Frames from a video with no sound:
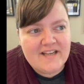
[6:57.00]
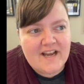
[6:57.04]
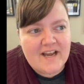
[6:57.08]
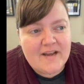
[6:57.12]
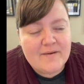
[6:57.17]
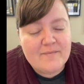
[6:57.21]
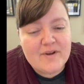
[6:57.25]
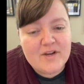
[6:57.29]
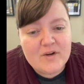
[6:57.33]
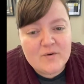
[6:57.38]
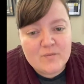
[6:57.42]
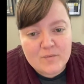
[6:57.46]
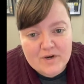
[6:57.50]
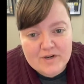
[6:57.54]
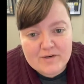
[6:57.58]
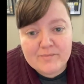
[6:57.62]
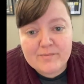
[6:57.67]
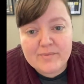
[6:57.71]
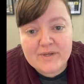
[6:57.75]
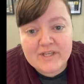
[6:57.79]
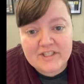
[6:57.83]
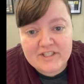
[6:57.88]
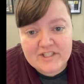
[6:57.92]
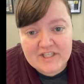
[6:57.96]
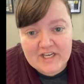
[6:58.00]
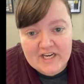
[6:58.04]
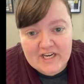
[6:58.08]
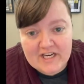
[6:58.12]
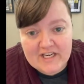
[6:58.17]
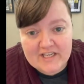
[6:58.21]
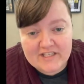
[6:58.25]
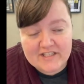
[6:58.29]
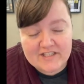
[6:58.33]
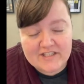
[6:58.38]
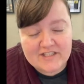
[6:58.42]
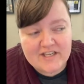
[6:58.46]
made one big
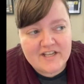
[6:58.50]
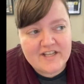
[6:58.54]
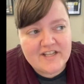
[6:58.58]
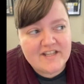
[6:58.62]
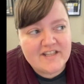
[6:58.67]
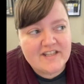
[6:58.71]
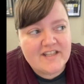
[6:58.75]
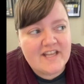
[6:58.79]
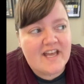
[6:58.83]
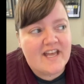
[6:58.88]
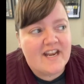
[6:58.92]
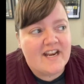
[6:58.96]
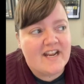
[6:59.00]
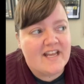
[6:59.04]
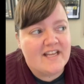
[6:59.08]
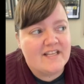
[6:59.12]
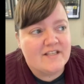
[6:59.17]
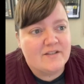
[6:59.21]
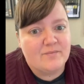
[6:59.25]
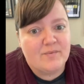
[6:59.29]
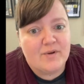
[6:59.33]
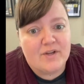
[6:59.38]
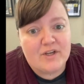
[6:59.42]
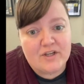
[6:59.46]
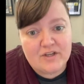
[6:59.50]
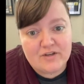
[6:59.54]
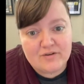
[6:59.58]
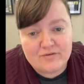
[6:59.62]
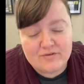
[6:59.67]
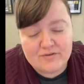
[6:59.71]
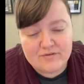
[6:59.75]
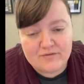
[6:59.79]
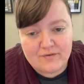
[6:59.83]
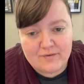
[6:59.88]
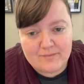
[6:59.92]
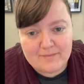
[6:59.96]
change that has been
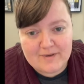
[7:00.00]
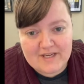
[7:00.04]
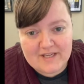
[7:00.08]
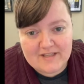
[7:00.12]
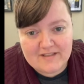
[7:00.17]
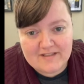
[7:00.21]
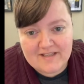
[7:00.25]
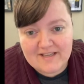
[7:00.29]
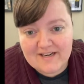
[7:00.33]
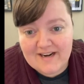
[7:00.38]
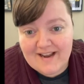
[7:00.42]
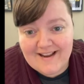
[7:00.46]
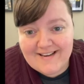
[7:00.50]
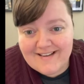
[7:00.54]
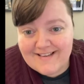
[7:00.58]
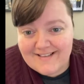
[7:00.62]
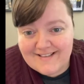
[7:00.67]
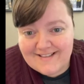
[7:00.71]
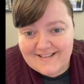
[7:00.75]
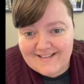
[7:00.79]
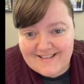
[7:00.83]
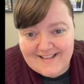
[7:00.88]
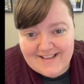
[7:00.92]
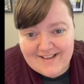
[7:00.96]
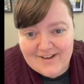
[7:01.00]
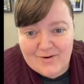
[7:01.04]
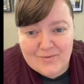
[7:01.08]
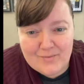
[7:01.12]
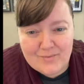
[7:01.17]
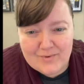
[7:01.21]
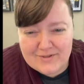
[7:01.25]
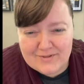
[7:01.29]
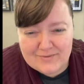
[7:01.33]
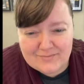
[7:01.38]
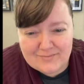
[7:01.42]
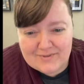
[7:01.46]
huge for me that I didn't think
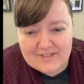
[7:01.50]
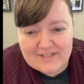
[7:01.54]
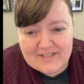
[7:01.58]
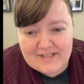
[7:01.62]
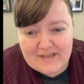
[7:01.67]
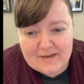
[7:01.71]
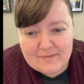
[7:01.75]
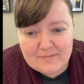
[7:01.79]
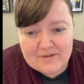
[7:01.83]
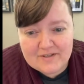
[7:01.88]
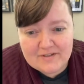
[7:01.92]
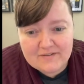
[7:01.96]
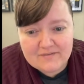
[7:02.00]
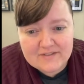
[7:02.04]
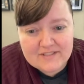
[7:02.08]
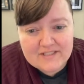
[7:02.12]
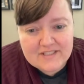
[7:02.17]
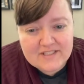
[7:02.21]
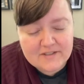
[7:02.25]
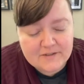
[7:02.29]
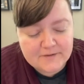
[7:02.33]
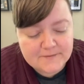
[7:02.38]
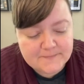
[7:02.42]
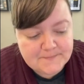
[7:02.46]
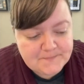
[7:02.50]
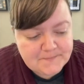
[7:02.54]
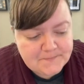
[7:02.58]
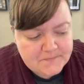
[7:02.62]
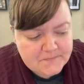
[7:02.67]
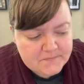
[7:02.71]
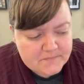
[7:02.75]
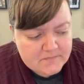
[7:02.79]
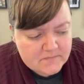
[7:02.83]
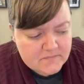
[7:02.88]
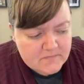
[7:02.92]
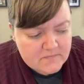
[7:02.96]
was really that big of a deal.
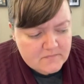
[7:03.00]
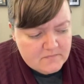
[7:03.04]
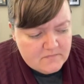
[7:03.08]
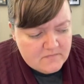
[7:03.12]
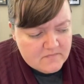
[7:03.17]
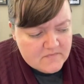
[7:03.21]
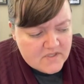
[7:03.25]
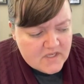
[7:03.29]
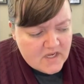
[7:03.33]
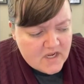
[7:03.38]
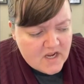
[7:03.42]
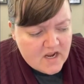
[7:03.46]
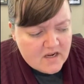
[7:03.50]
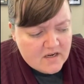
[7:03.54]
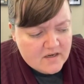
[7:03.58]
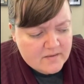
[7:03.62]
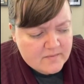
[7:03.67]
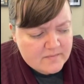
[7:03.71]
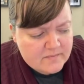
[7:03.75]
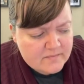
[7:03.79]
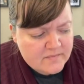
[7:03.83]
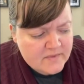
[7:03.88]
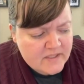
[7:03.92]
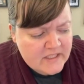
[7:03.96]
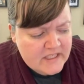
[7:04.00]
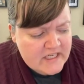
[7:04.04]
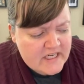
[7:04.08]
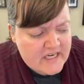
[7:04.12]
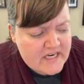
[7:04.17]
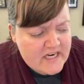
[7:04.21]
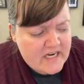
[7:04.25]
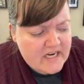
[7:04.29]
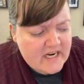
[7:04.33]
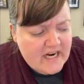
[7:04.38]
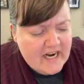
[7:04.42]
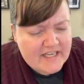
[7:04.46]

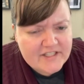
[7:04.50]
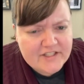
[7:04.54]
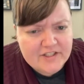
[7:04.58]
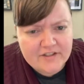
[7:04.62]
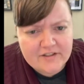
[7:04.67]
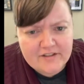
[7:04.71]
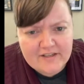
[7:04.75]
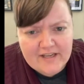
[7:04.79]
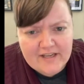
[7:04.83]
I took